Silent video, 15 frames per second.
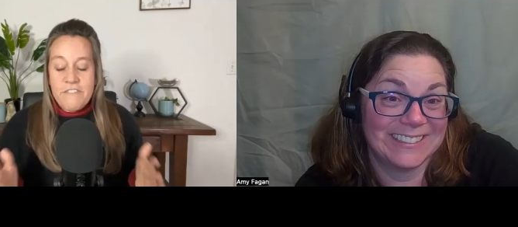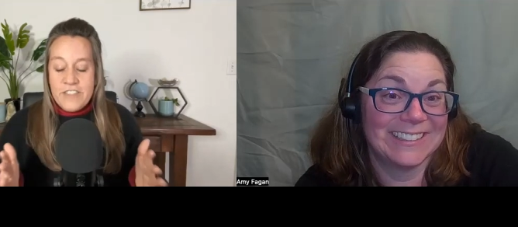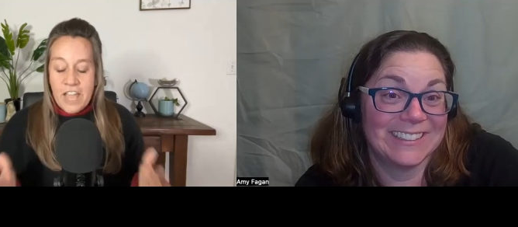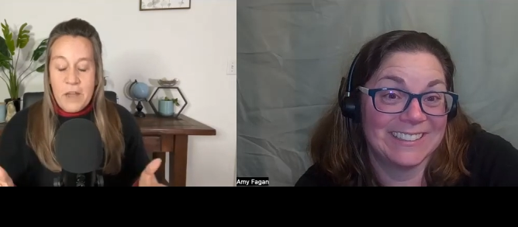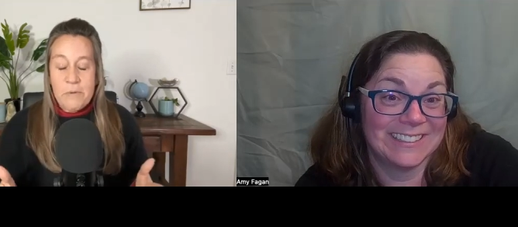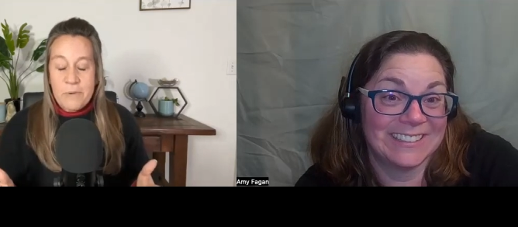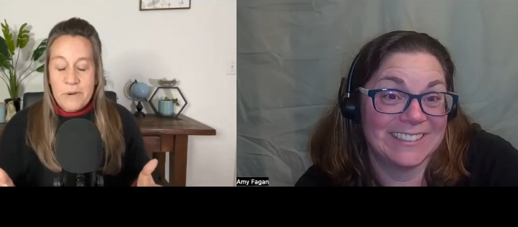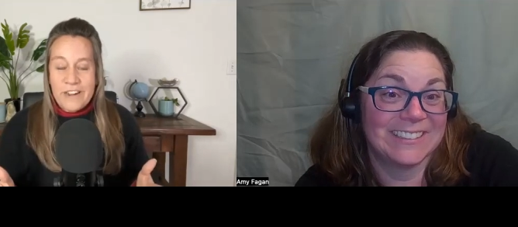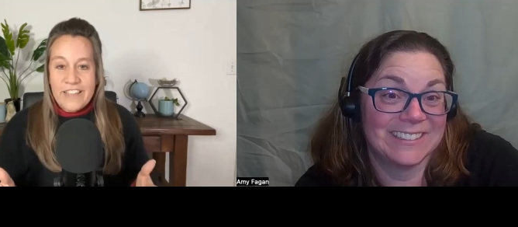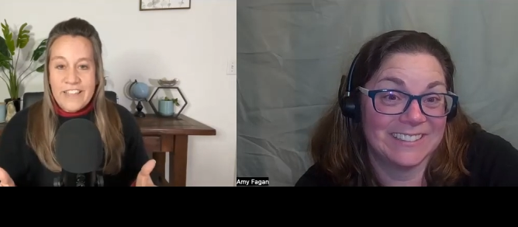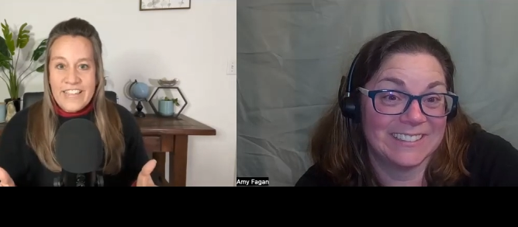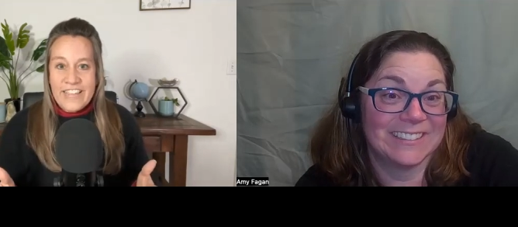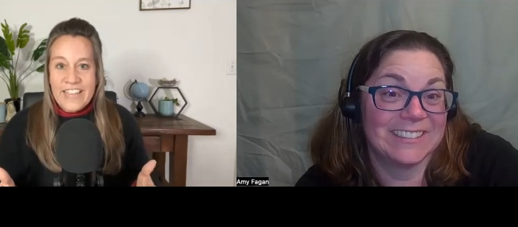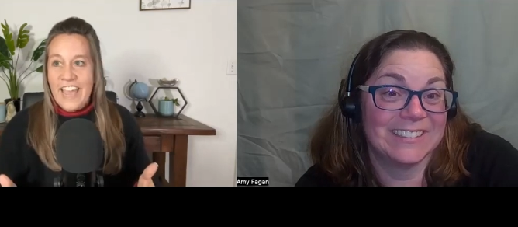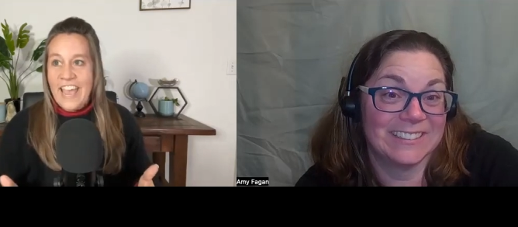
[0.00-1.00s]

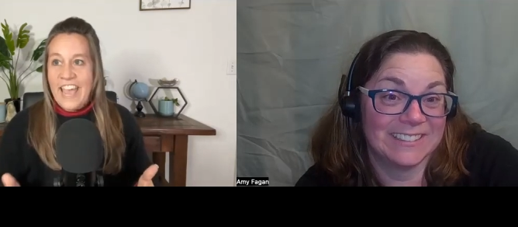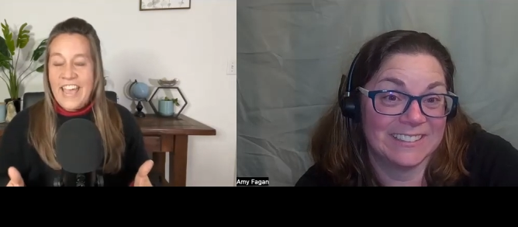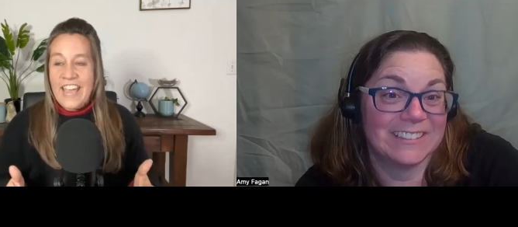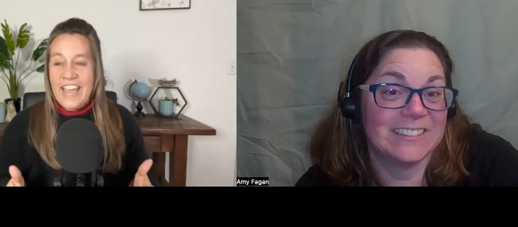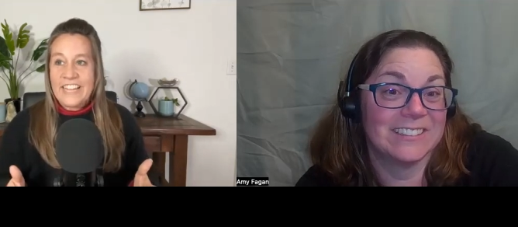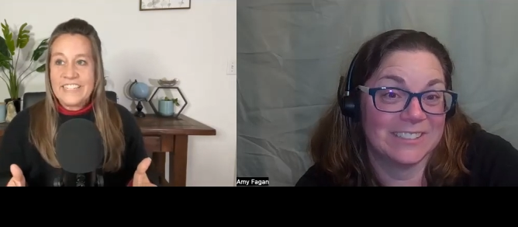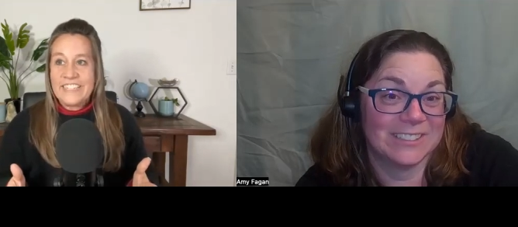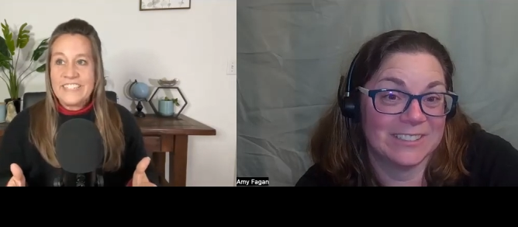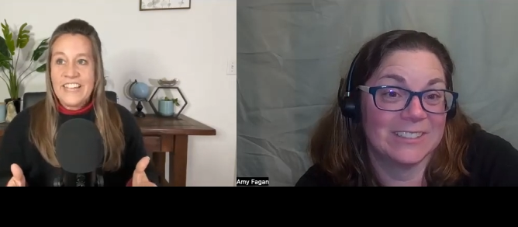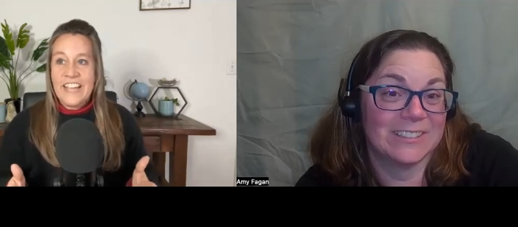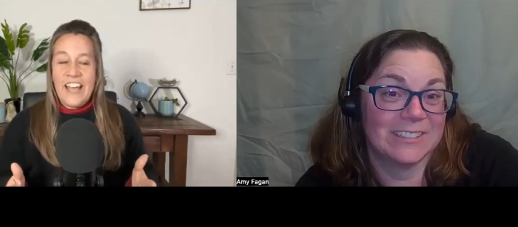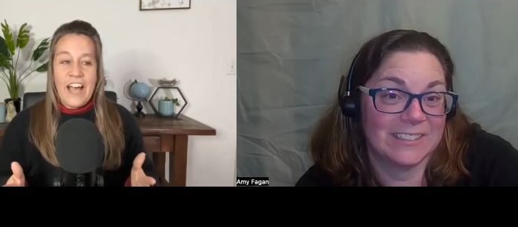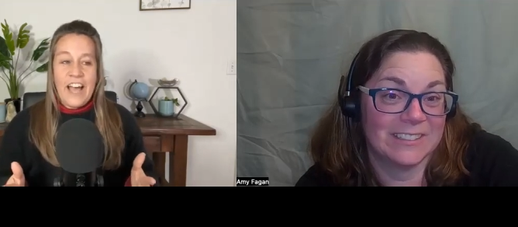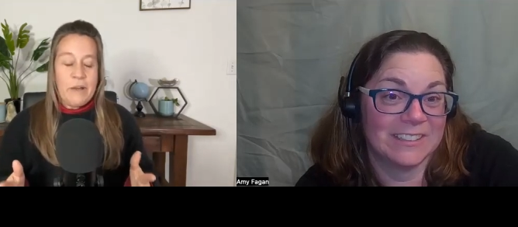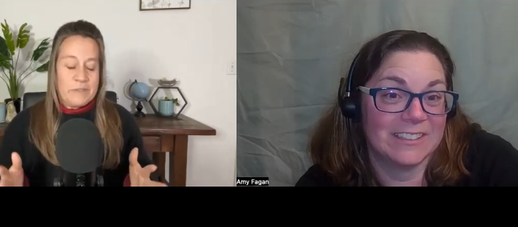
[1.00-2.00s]
Speaker 1: networking, and
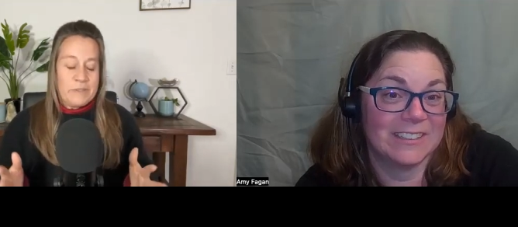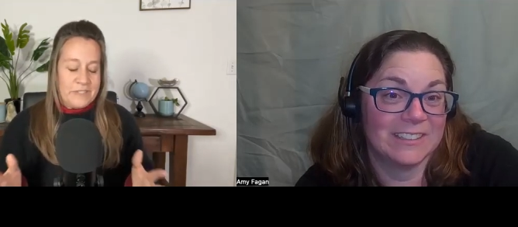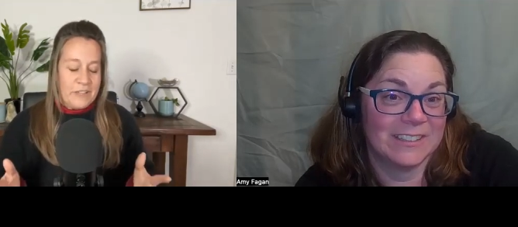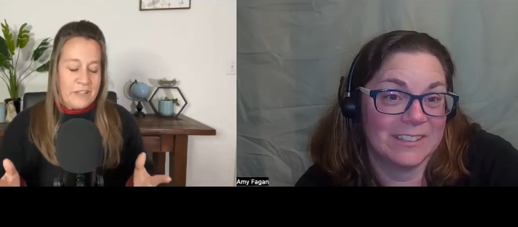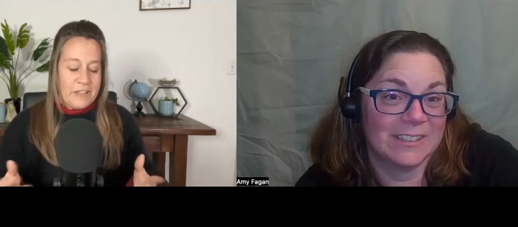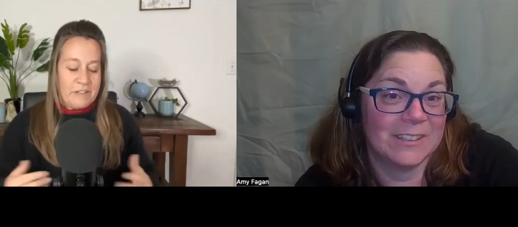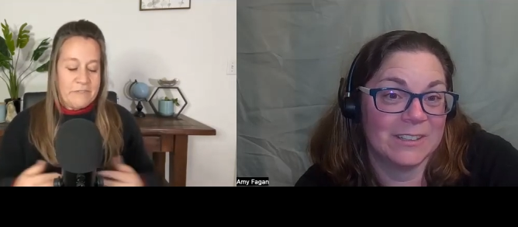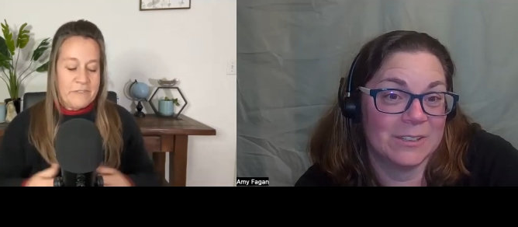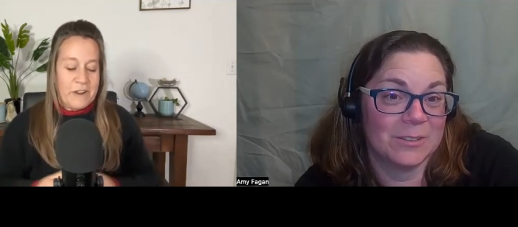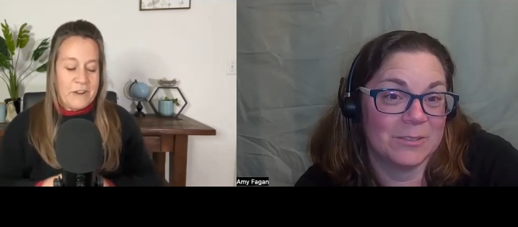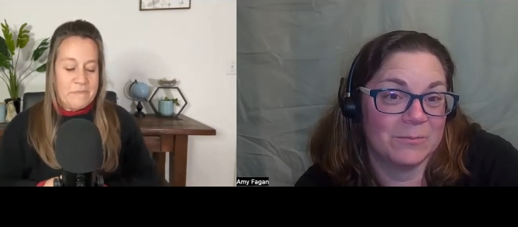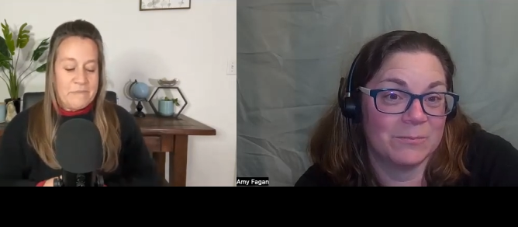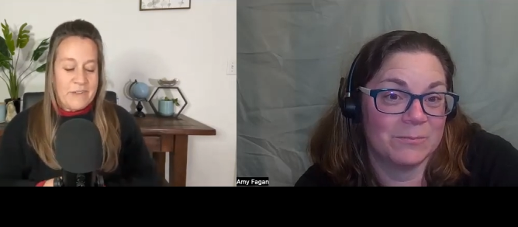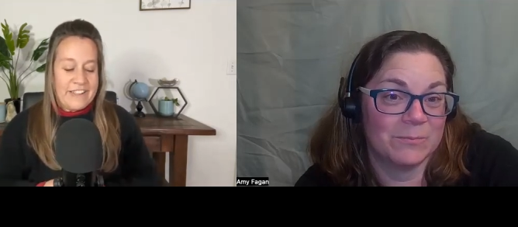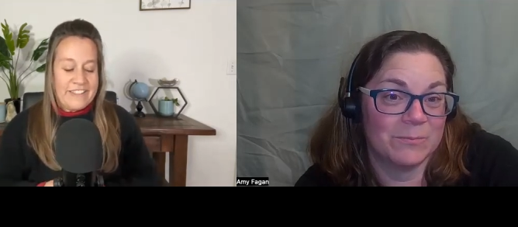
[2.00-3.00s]
I was telling a friend of
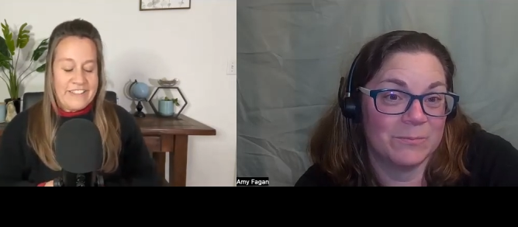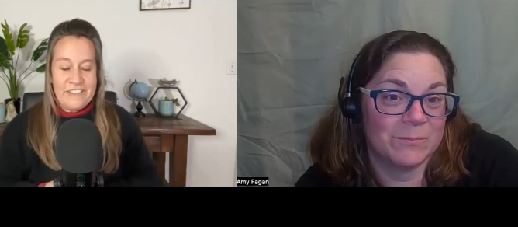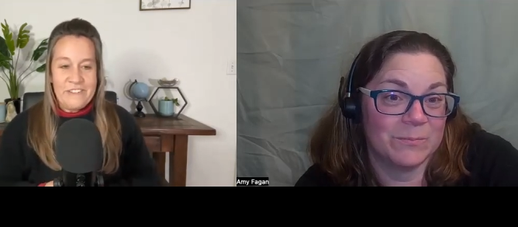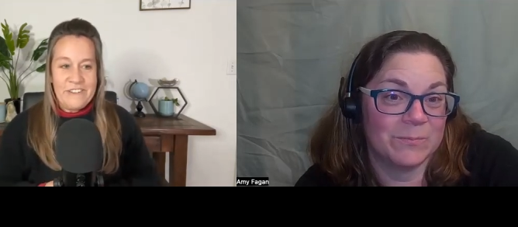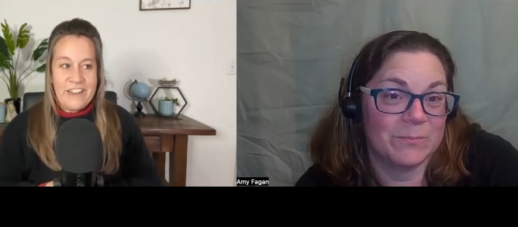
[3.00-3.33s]
mine the other